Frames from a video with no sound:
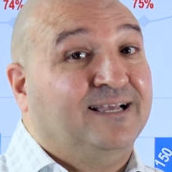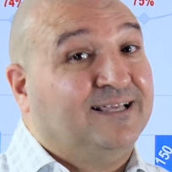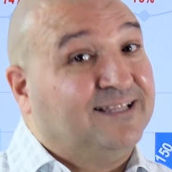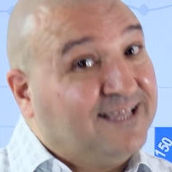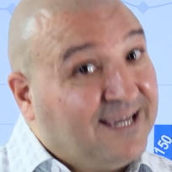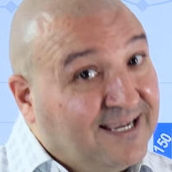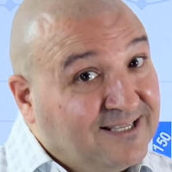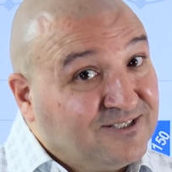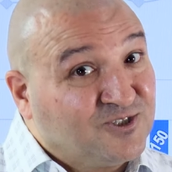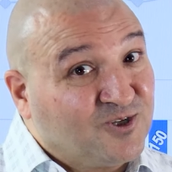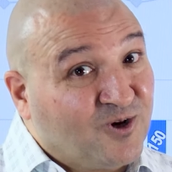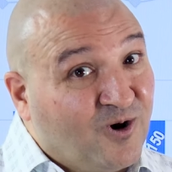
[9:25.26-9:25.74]

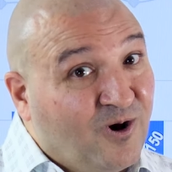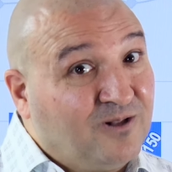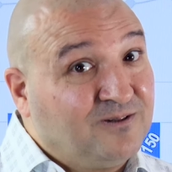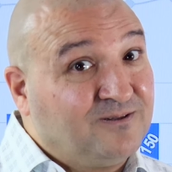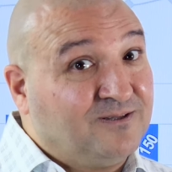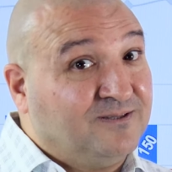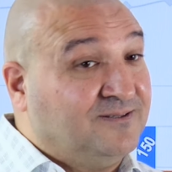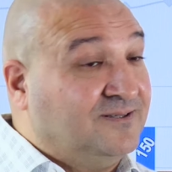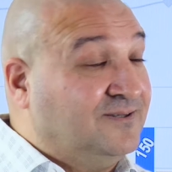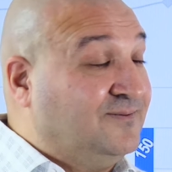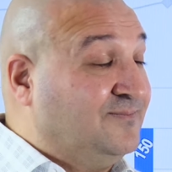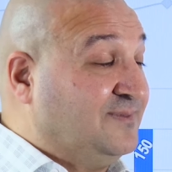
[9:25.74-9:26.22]
That's all
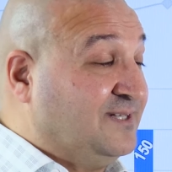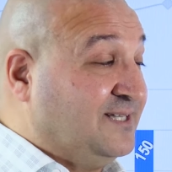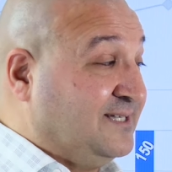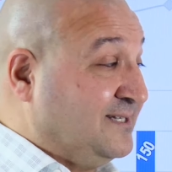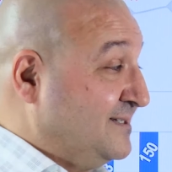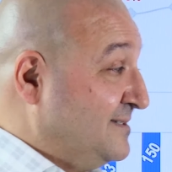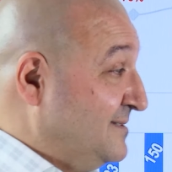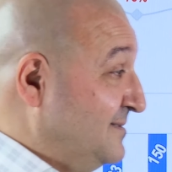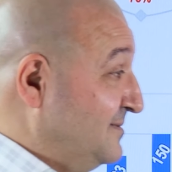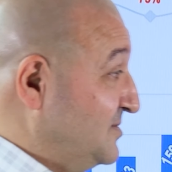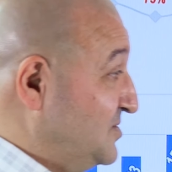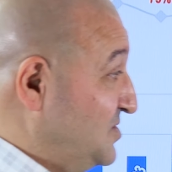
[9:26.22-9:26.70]
of them.
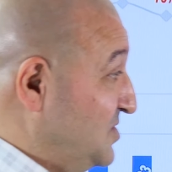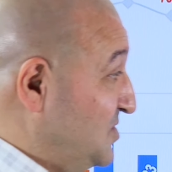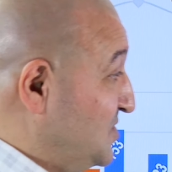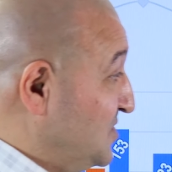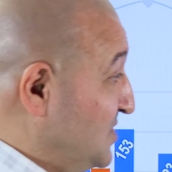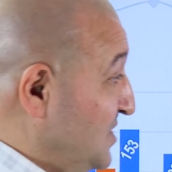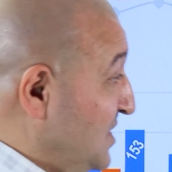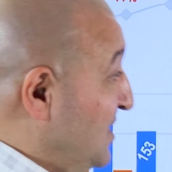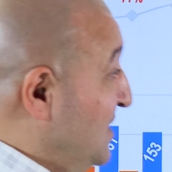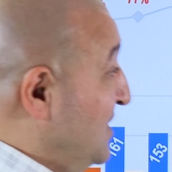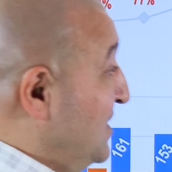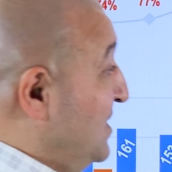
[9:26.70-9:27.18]
Like there's
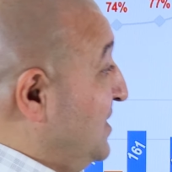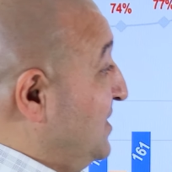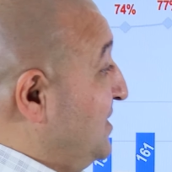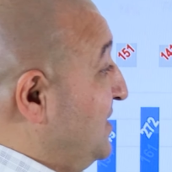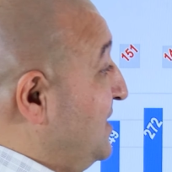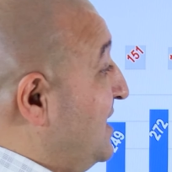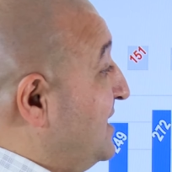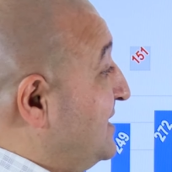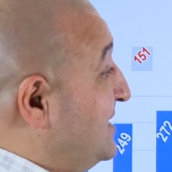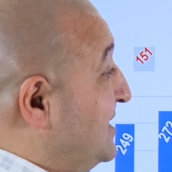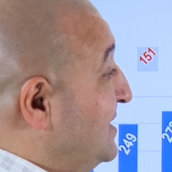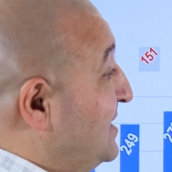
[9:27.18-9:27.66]
just
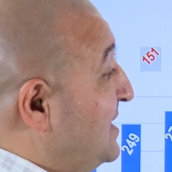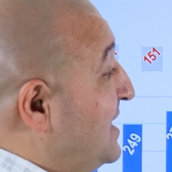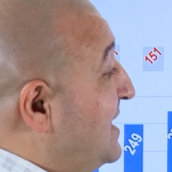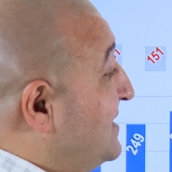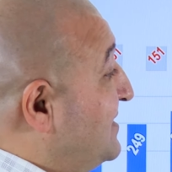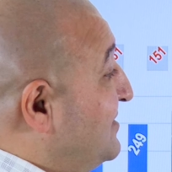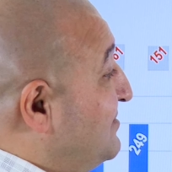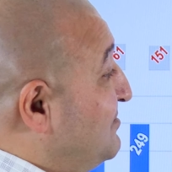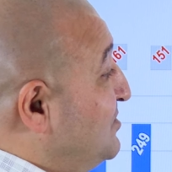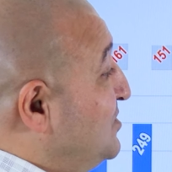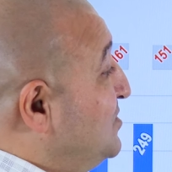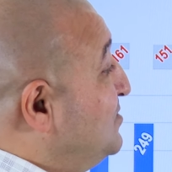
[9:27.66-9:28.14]
not a
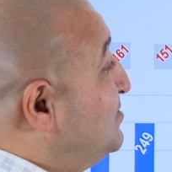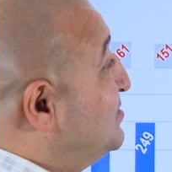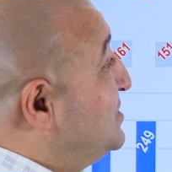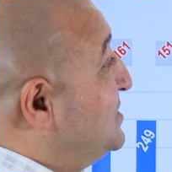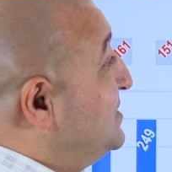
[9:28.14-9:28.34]
lot of room